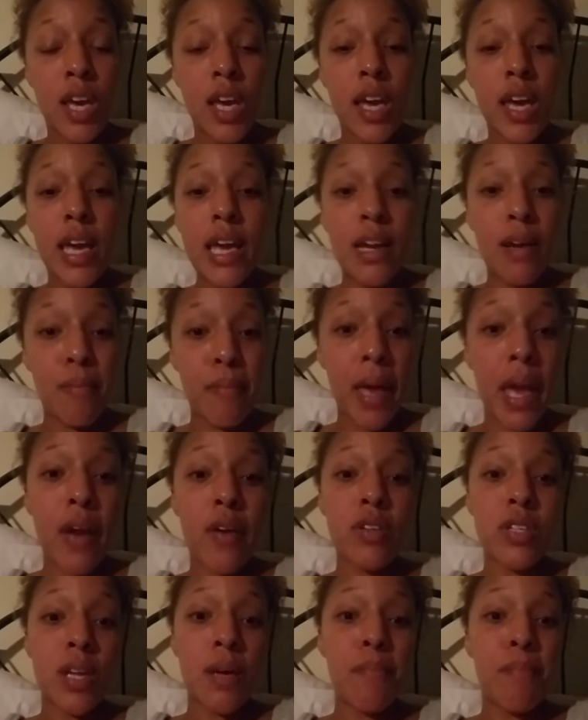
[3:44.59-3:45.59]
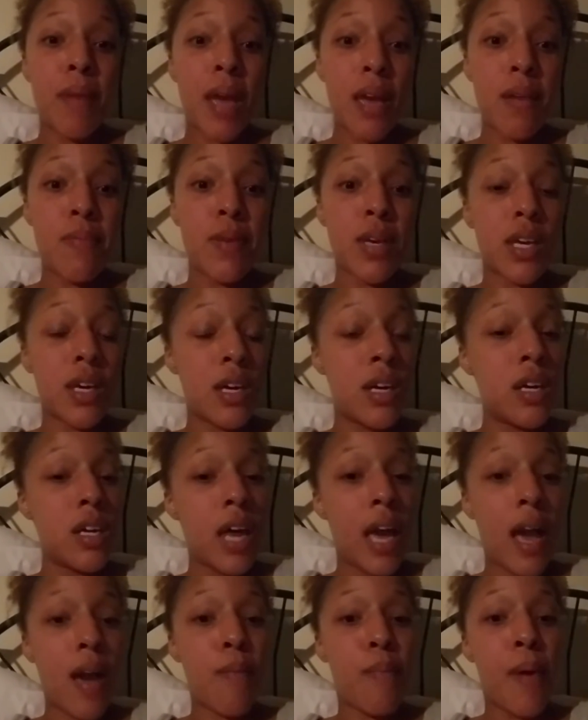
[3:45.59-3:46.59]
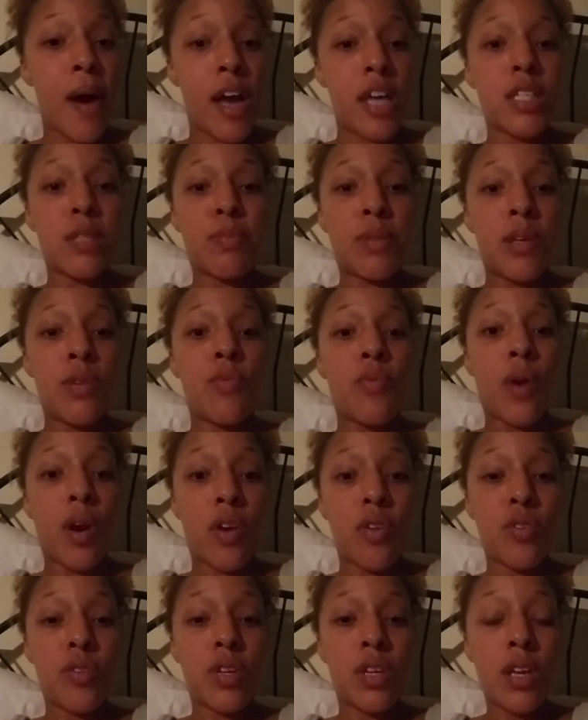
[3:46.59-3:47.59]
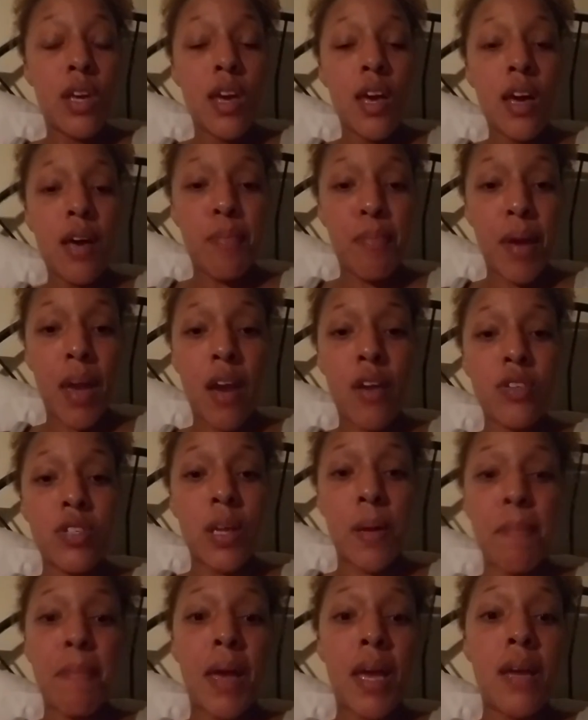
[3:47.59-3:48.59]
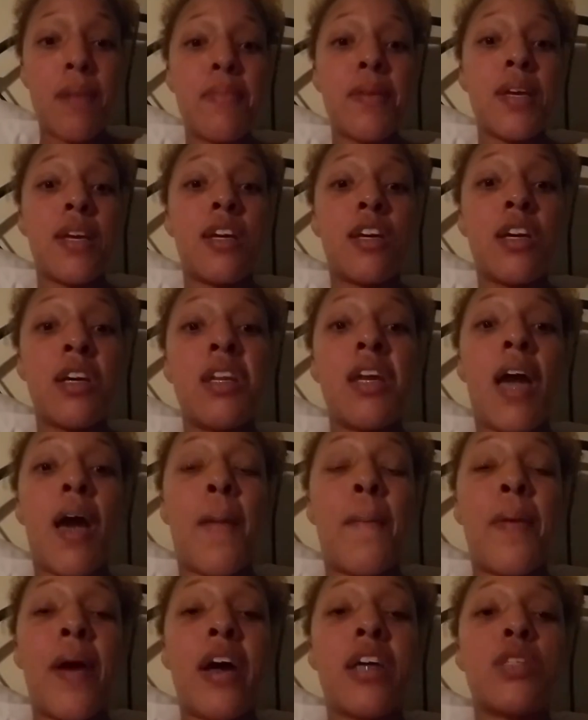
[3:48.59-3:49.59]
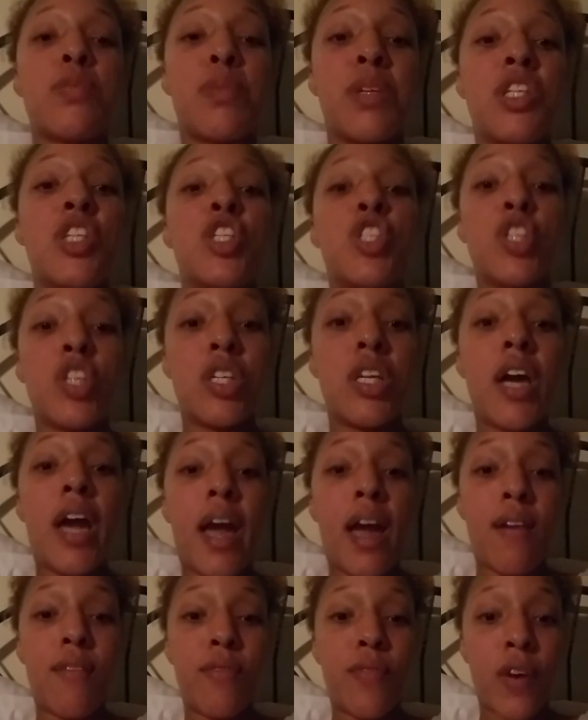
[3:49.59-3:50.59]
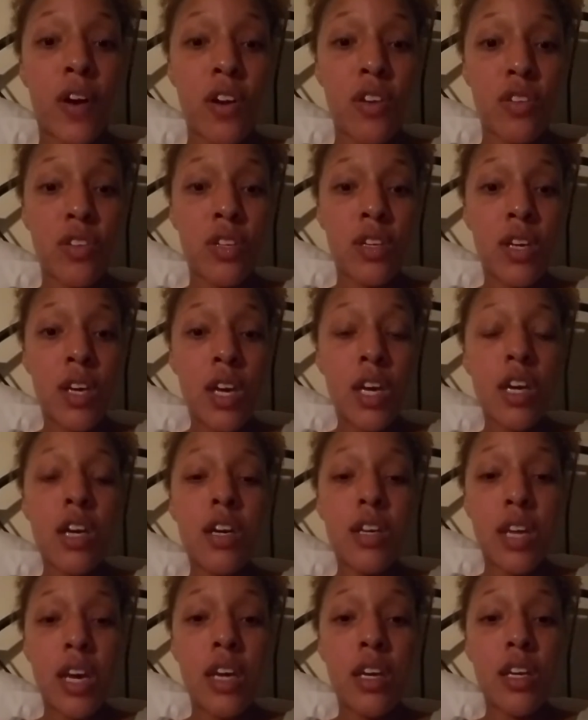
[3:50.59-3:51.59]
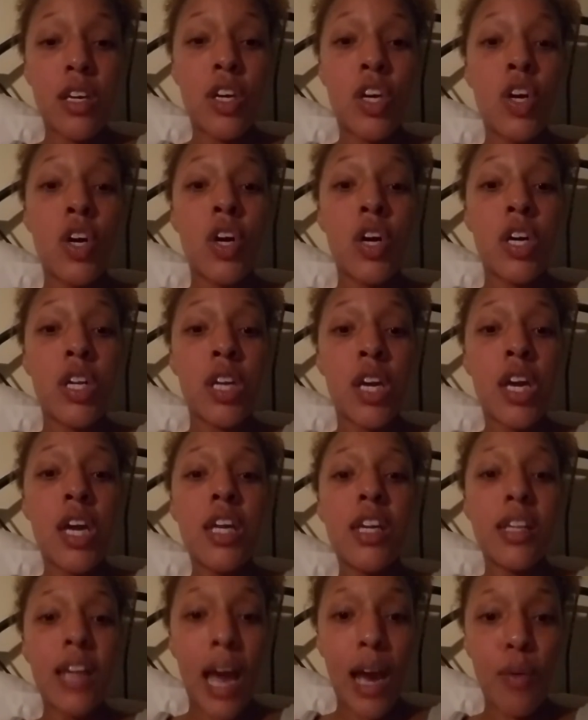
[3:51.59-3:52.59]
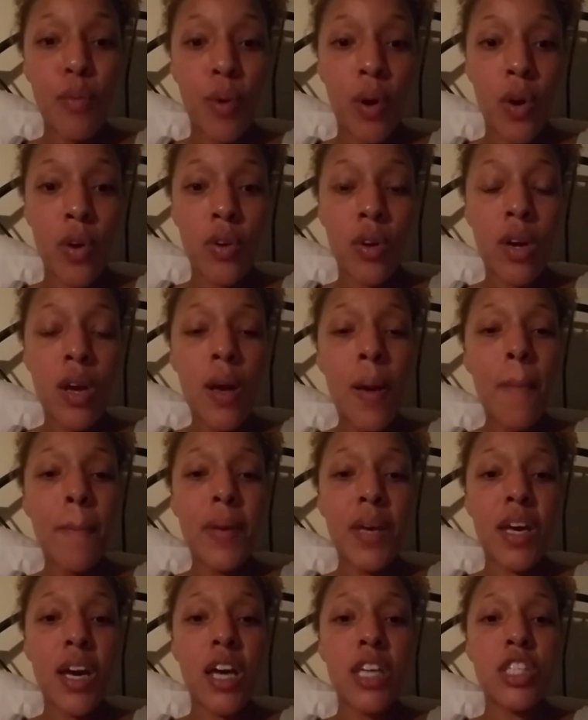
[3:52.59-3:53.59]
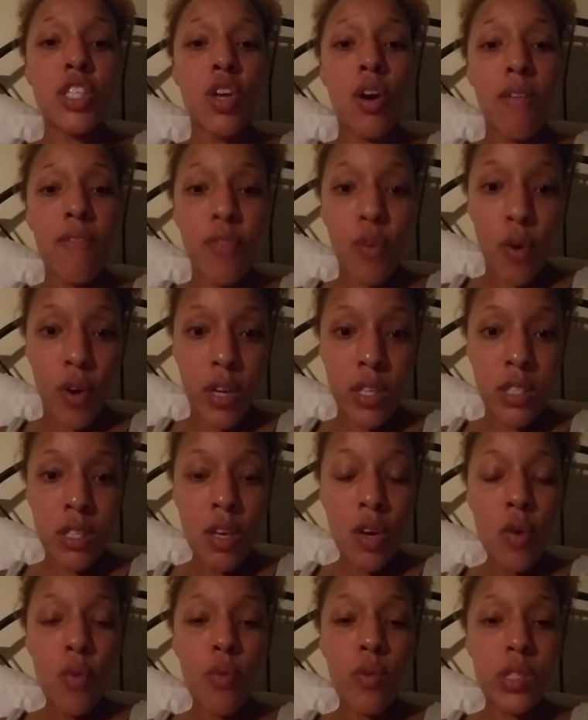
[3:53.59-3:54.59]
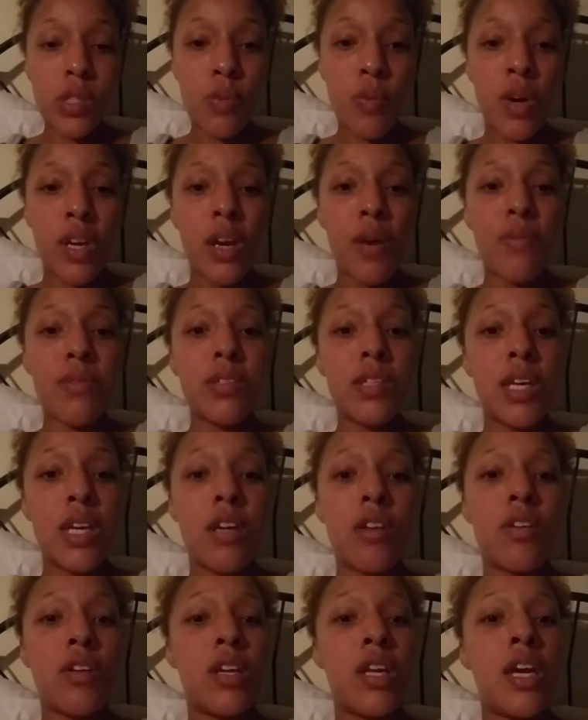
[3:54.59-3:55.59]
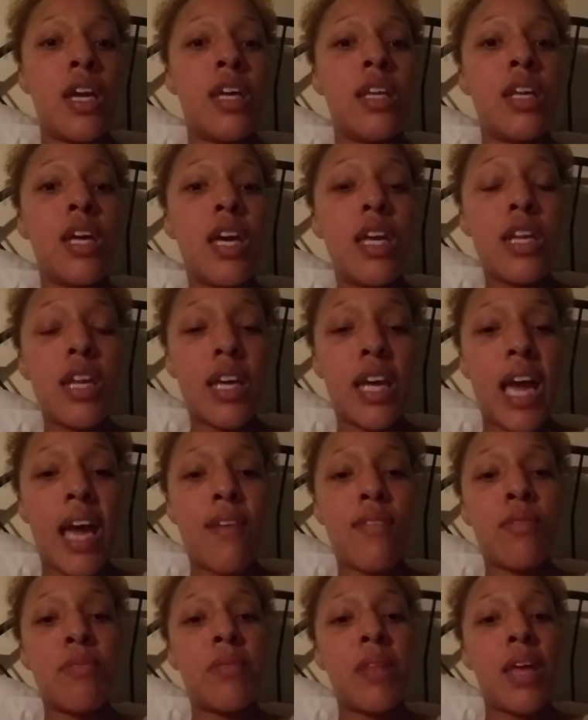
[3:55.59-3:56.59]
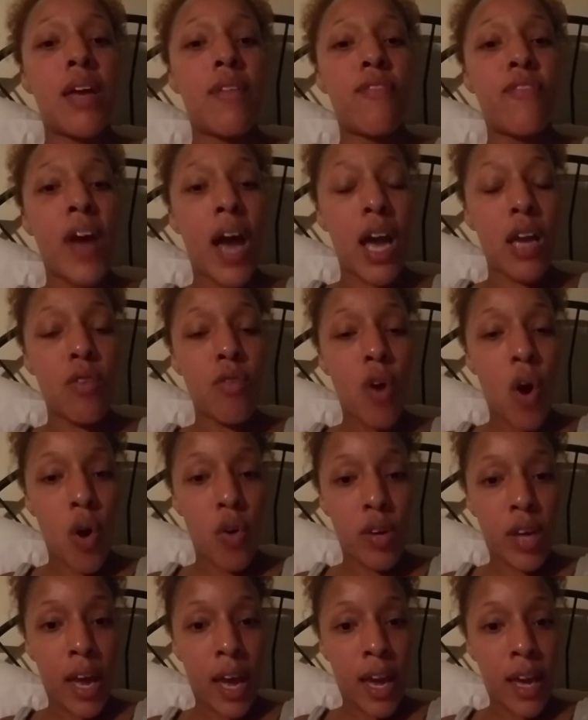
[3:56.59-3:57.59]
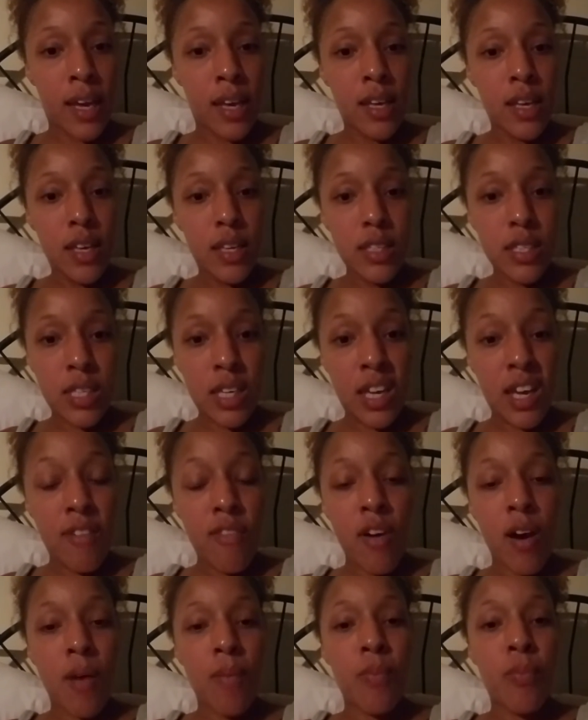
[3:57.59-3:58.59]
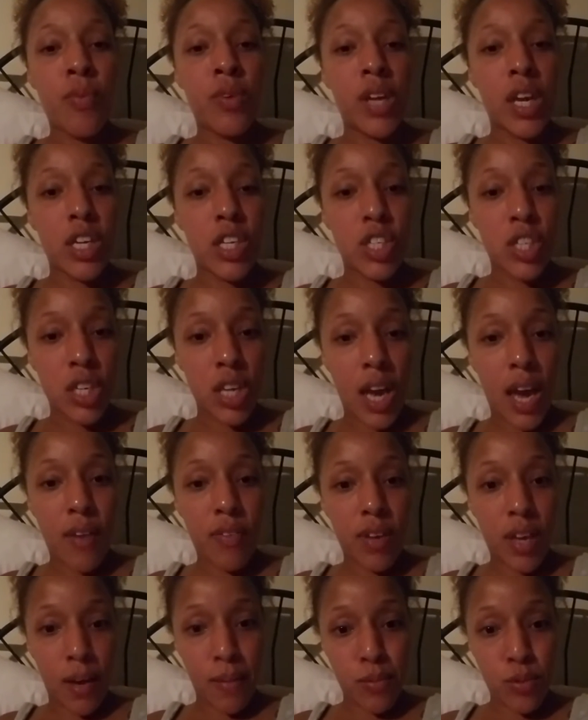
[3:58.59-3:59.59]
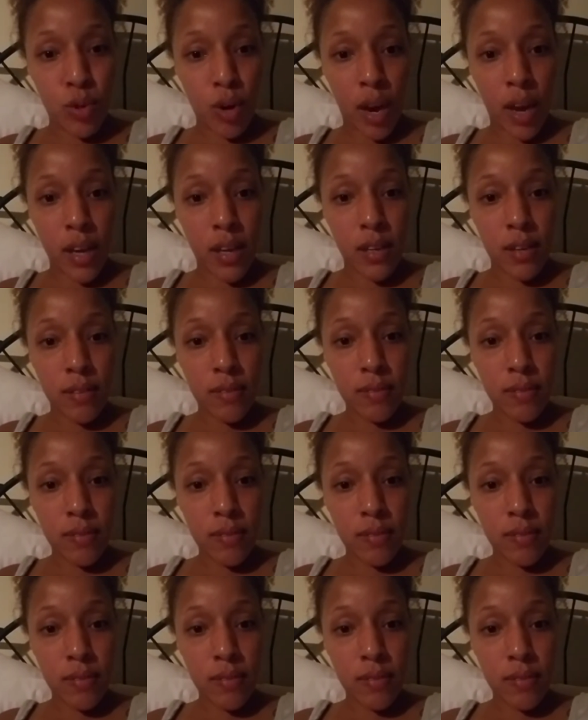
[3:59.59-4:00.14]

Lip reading: In a marriage that maybe could have possibly worked, a marriage that maybe could have possibly should have worked, could not work because your voice was the one that was lingering in, that gave them that final okay to give up when they should have kept trying.